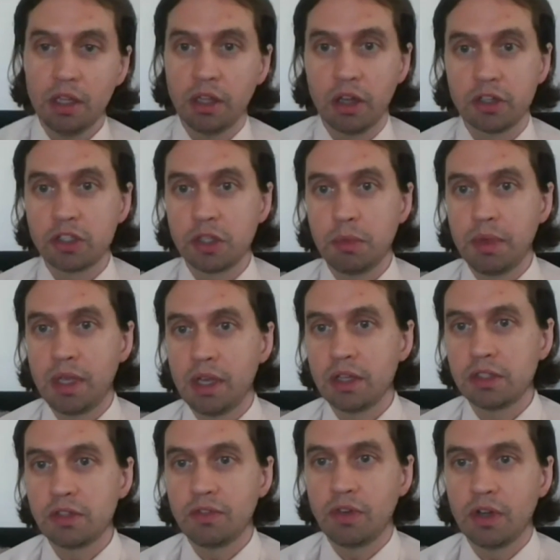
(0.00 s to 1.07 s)
largely
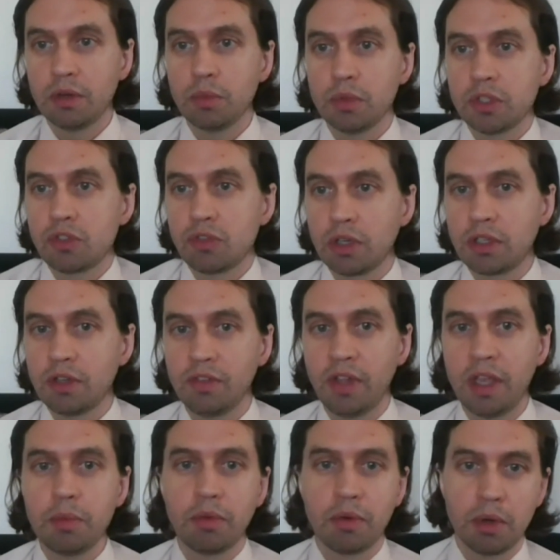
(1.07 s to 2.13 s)
because of our restrictive
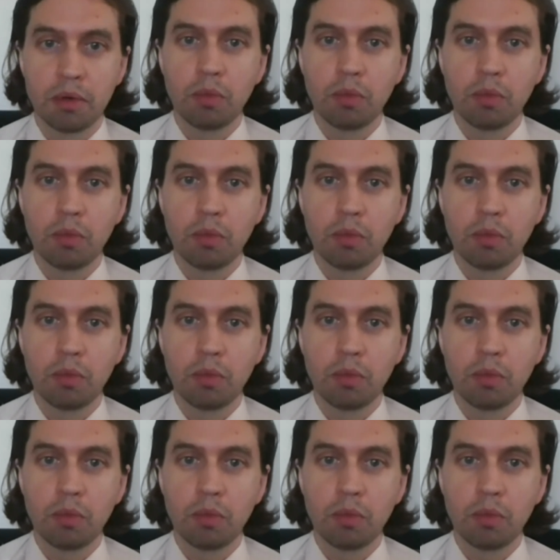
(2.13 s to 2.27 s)
labor